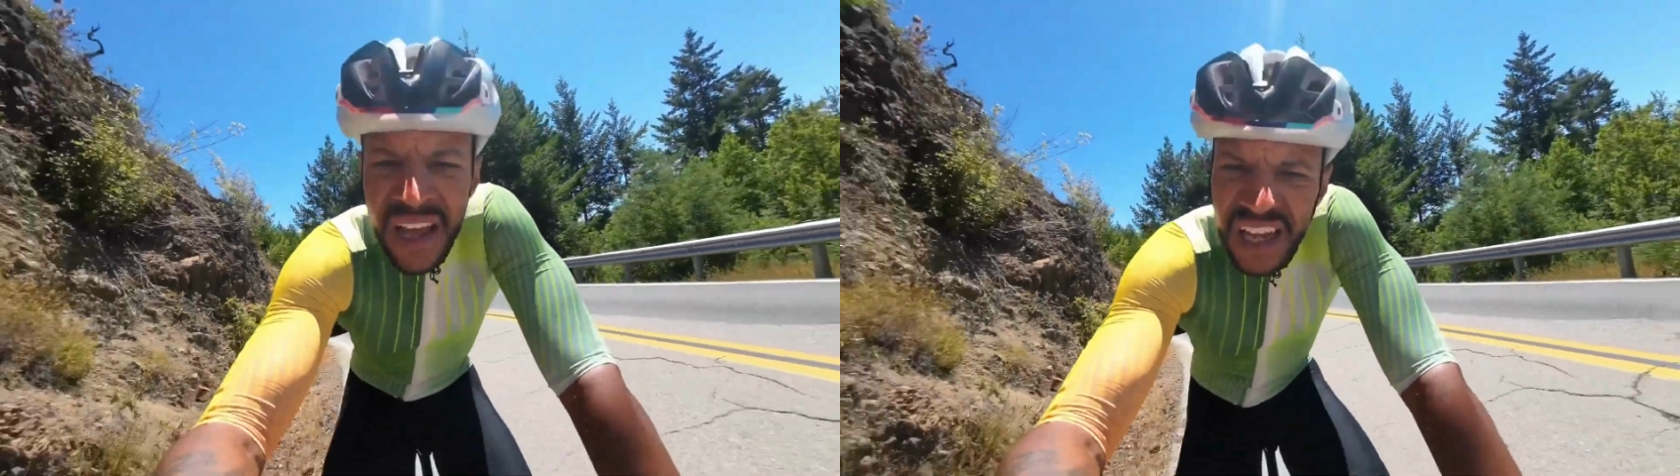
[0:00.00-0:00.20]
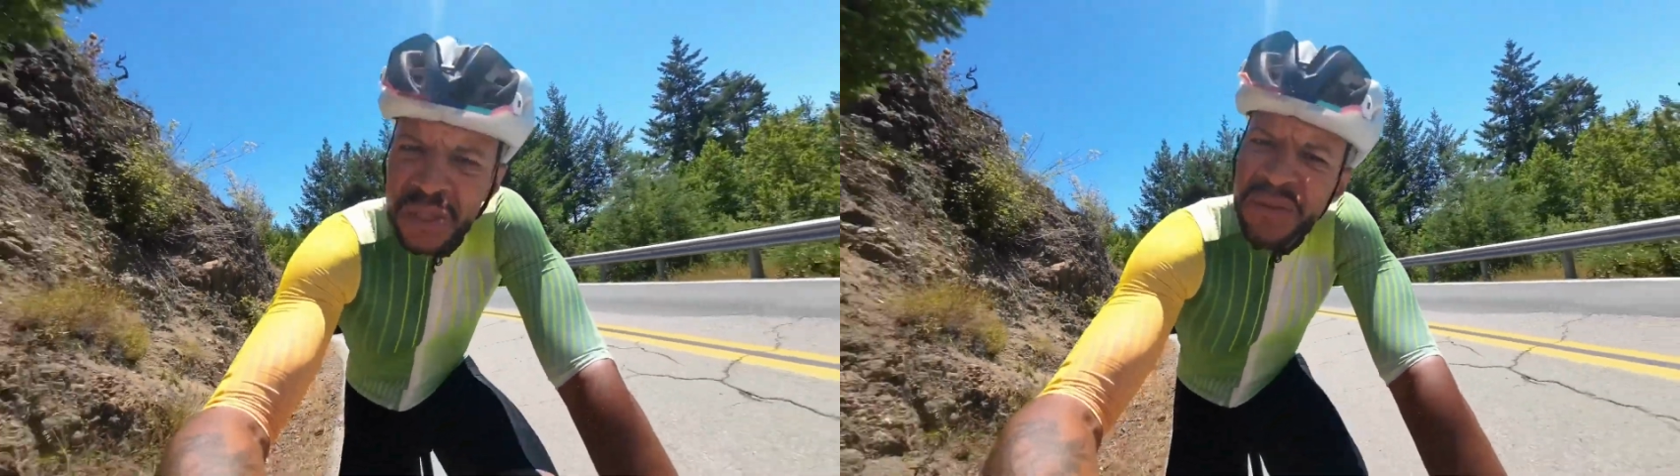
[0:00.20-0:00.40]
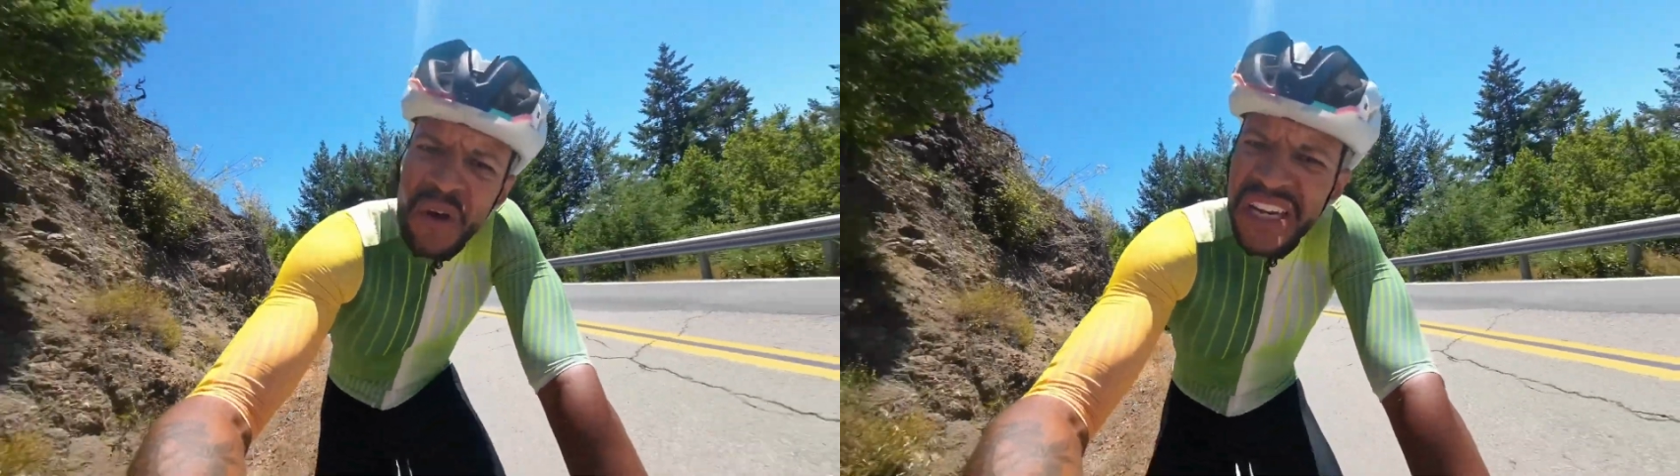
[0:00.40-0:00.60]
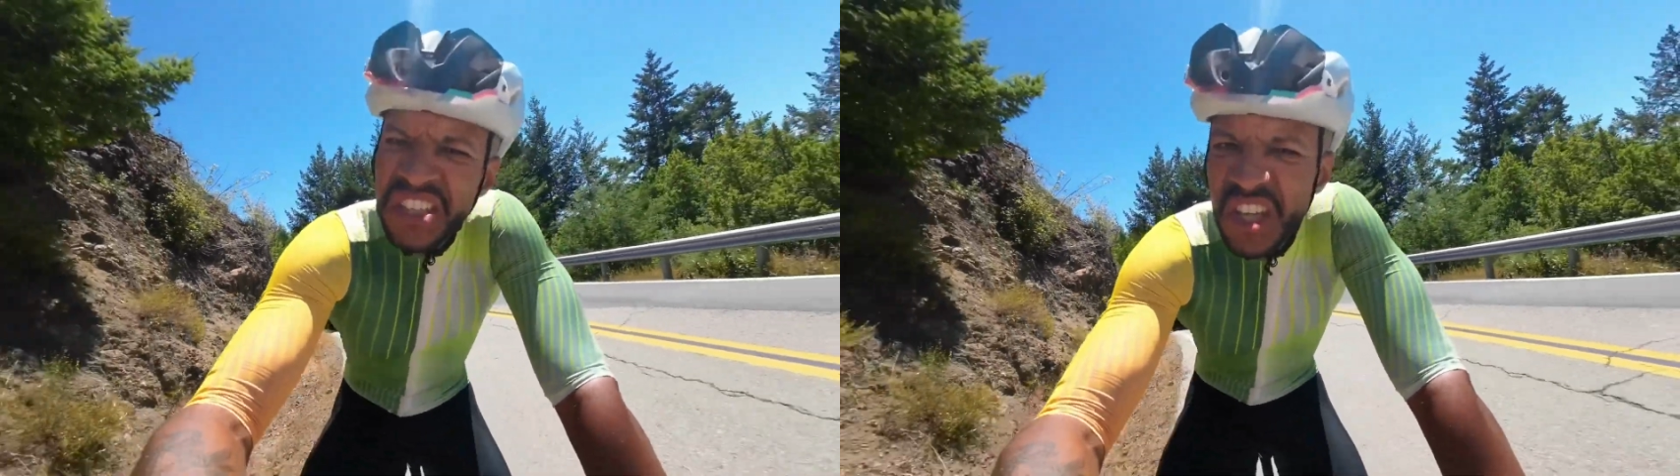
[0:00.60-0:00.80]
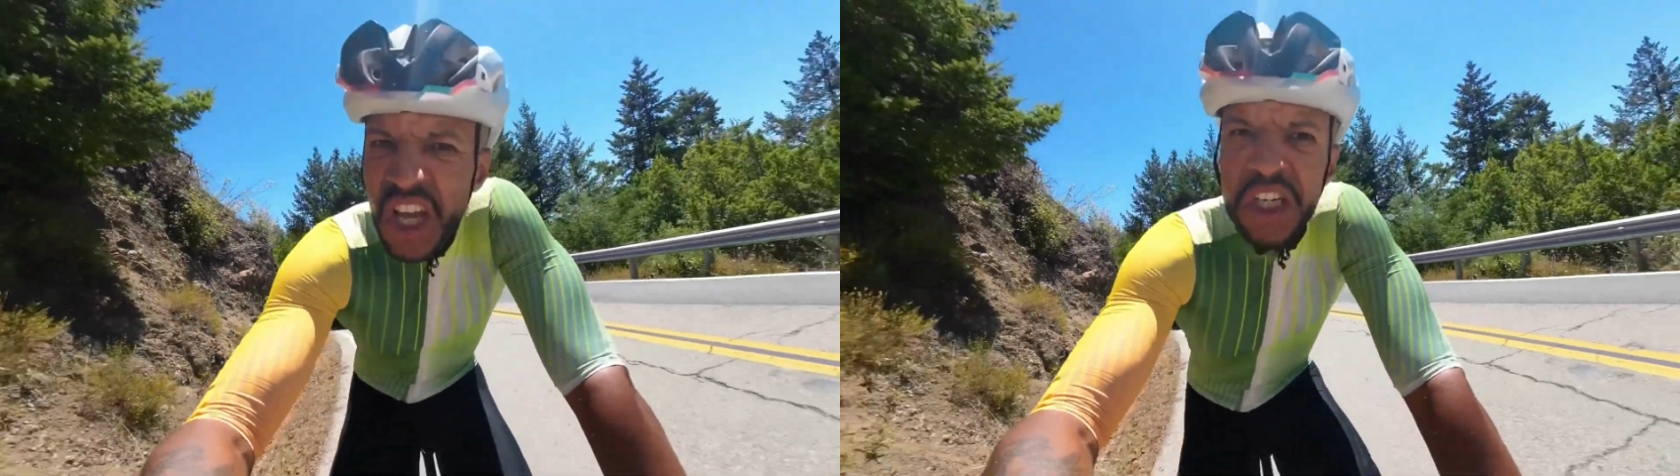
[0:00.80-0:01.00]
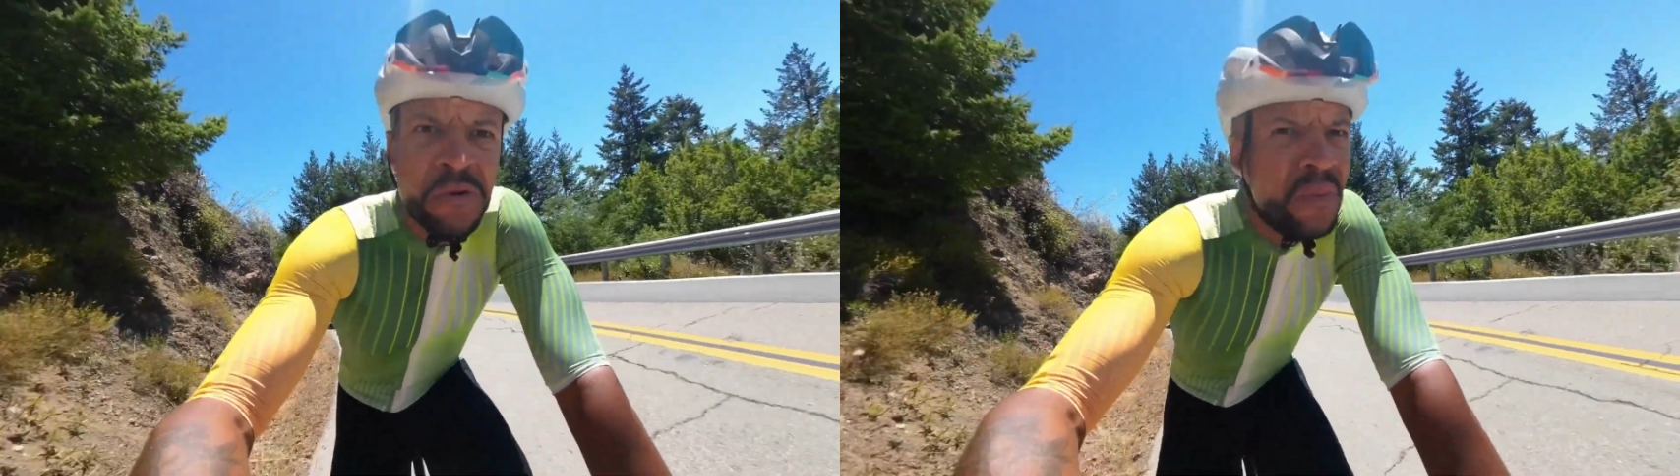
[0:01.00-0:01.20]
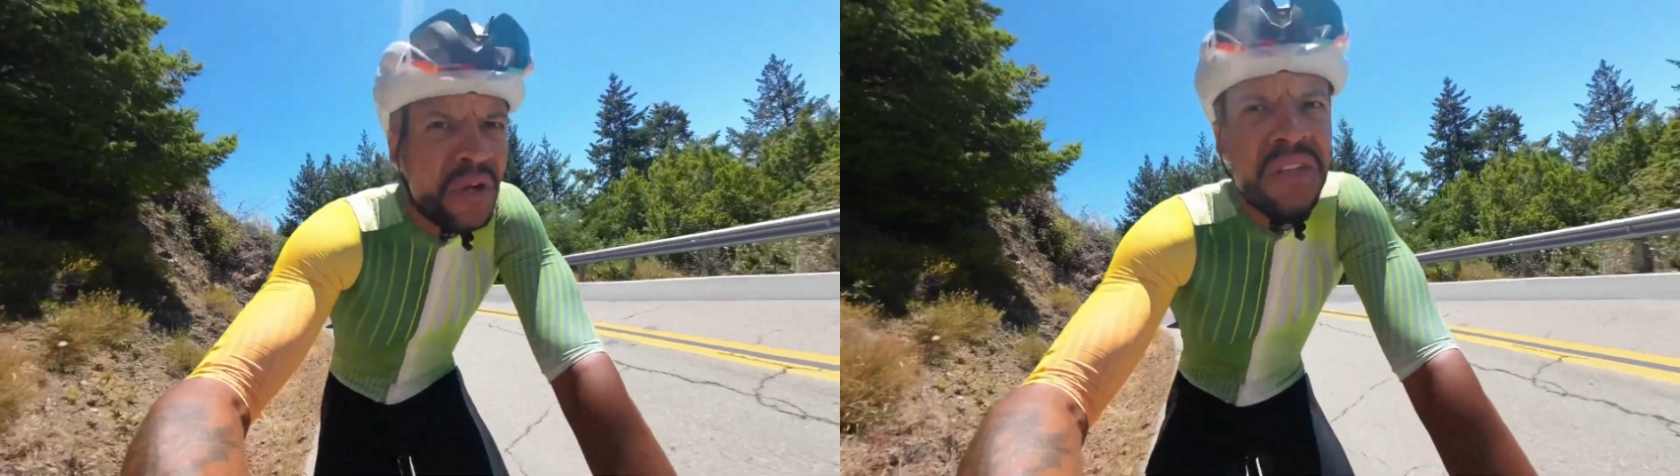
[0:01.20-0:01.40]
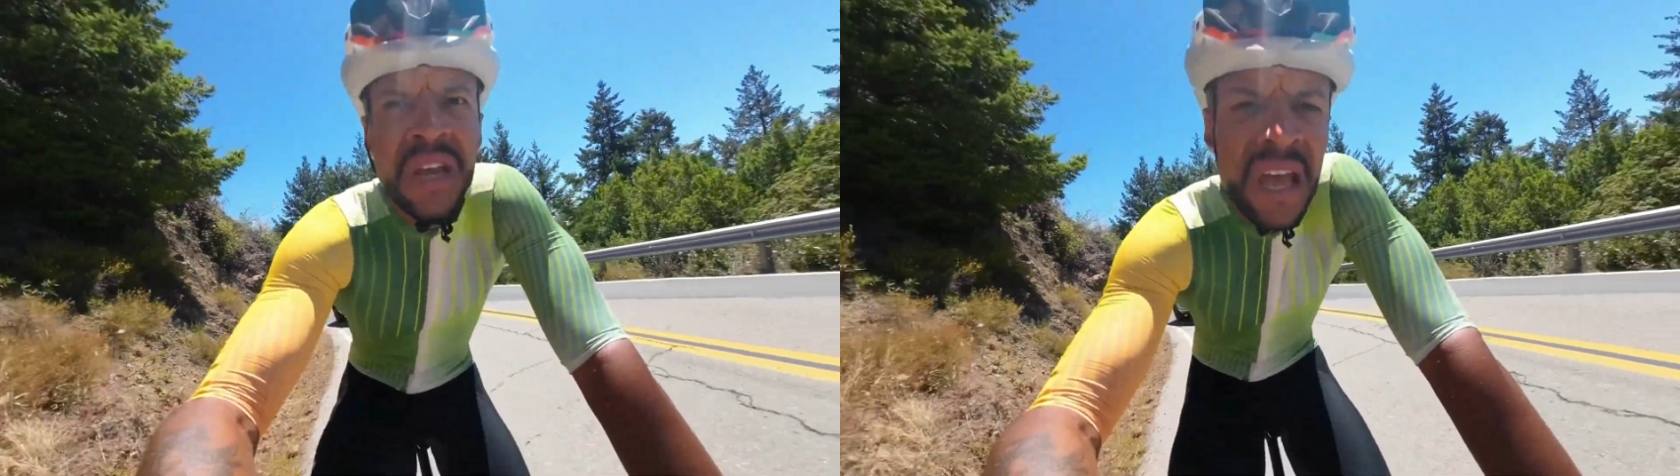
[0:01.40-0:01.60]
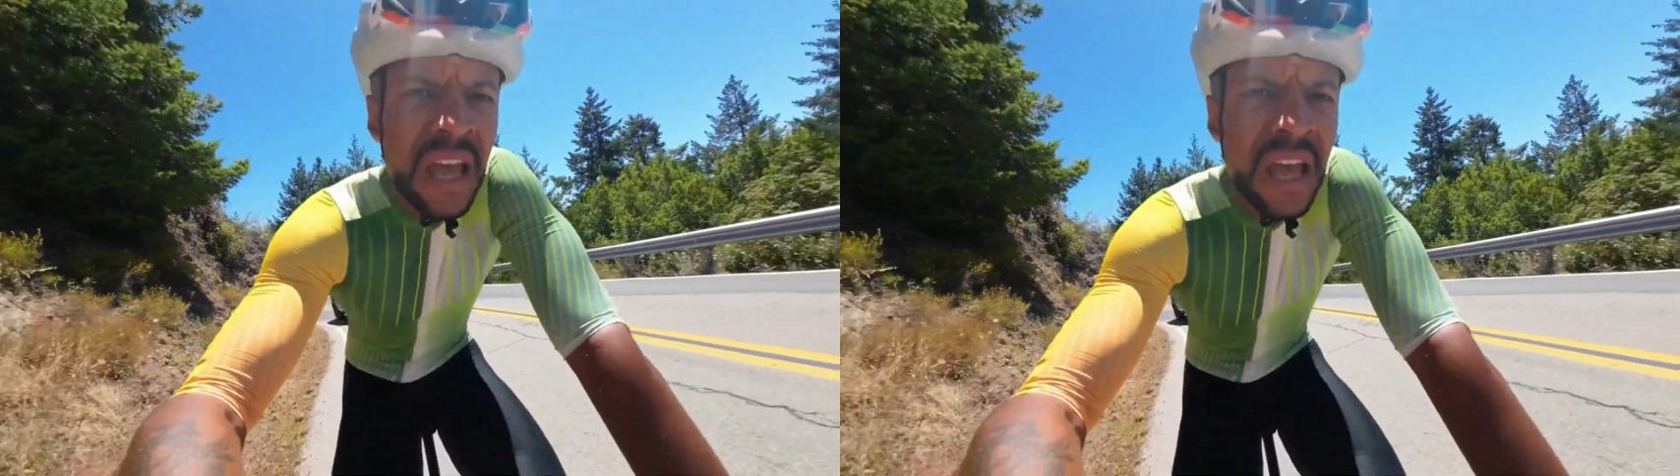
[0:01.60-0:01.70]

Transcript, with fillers: because we've got an excursion booked